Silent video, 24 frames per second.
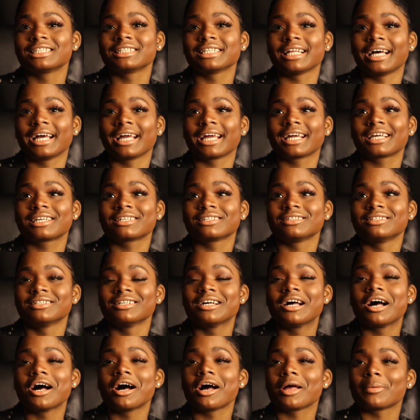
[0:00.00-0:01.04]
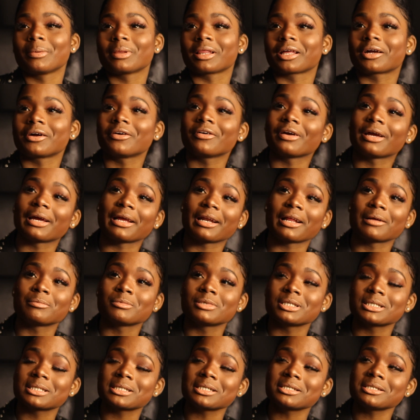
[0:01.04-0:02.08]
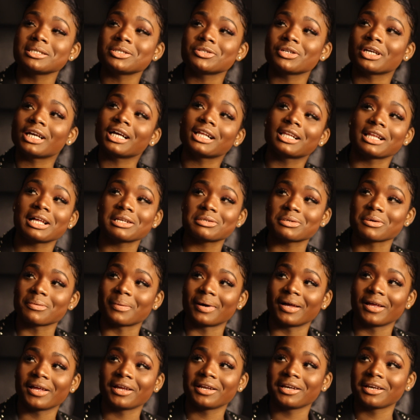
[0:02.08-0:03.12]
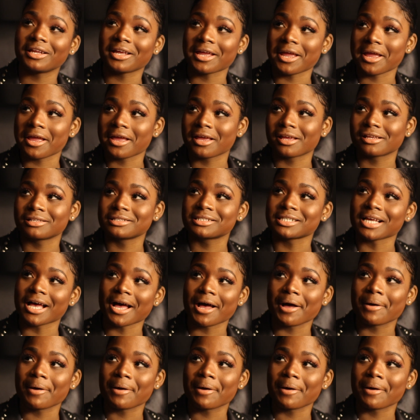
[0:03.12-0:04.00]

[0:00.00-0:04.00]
like I'd be like, all right, I'm just gonna drink a glass of wine and